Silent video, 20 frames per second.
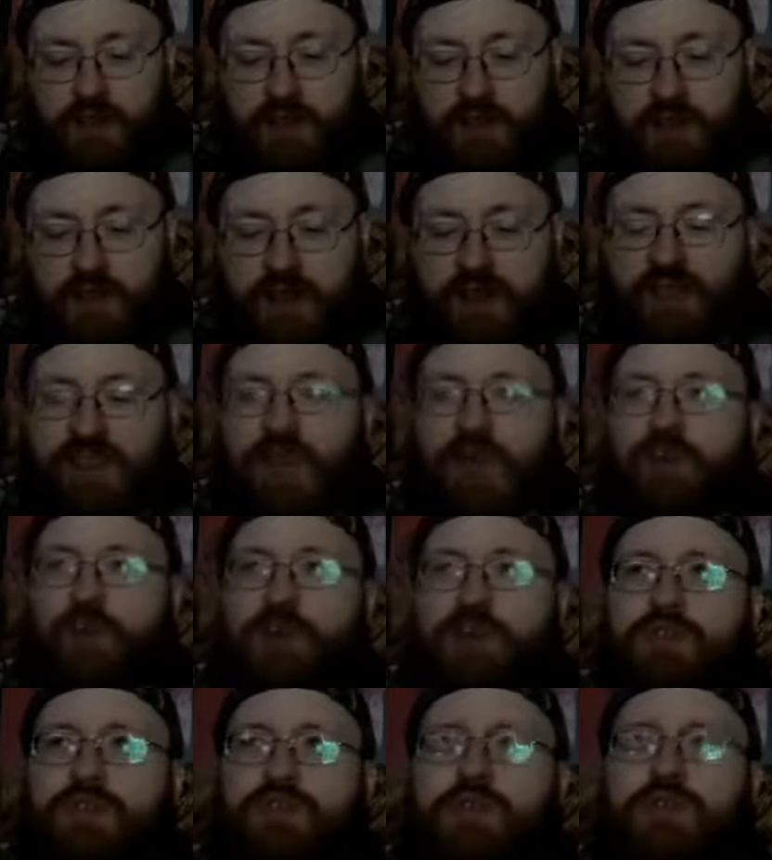Like I said, I
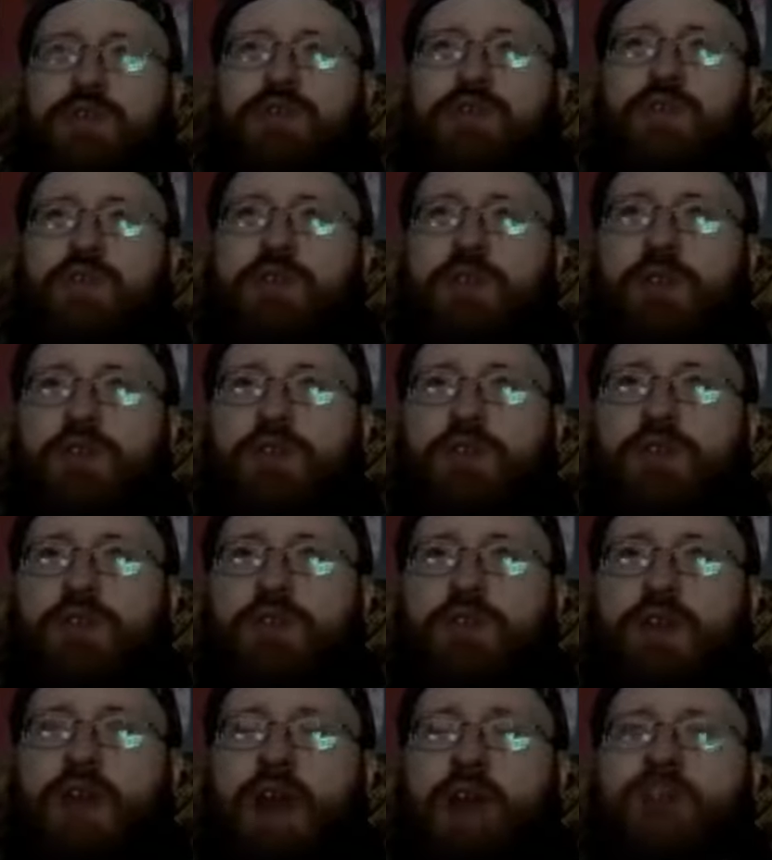wish the the
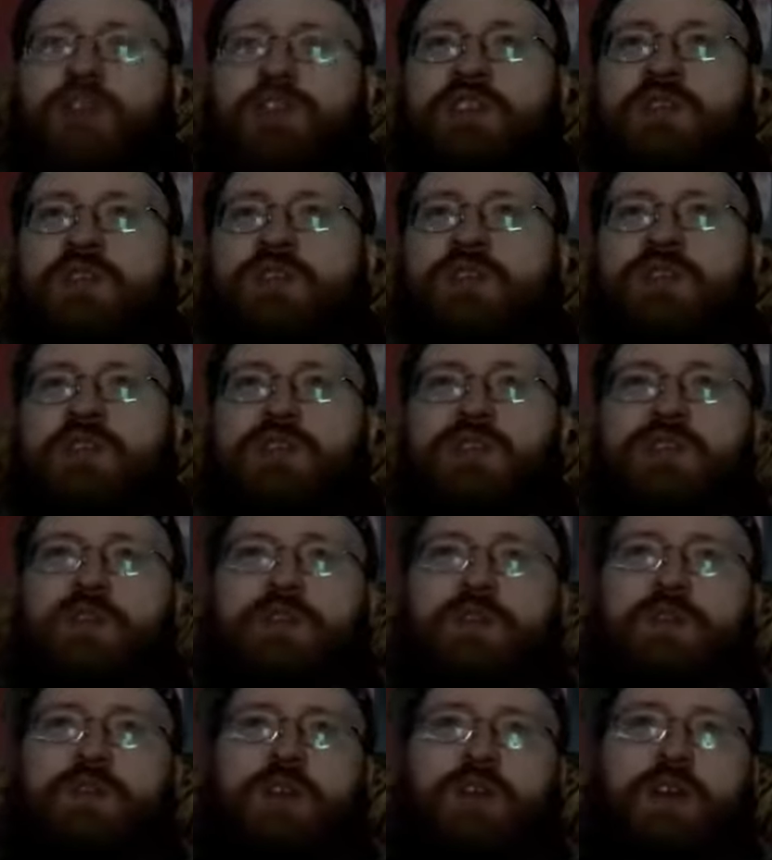bully. I wish he was
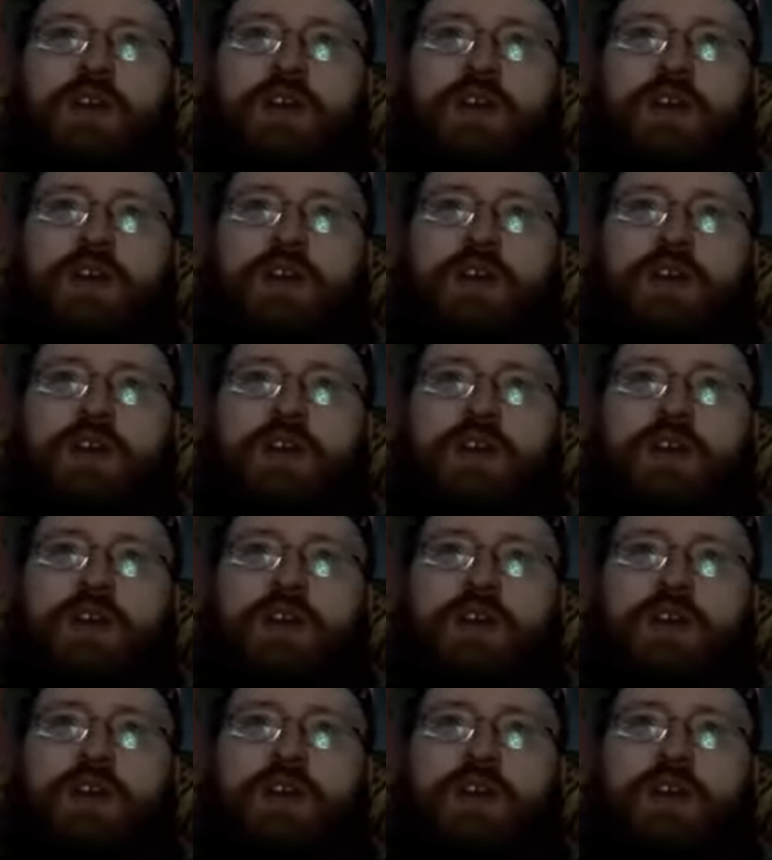either